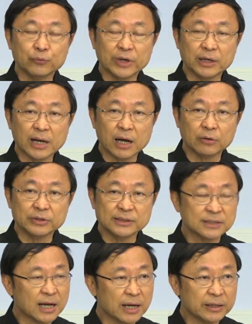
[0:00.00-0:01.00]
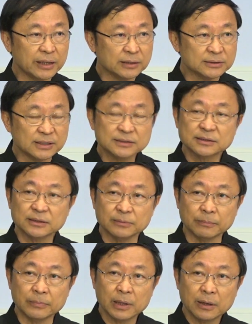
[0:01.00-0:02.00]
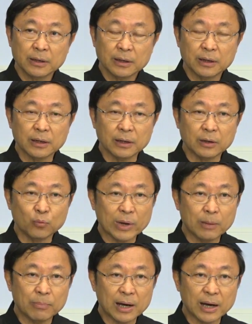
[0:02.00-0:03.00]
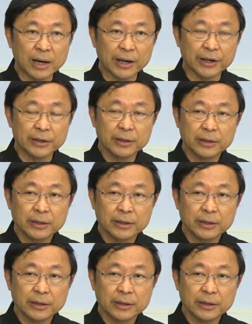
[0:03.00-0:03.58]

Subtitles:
we are now designing a system whereby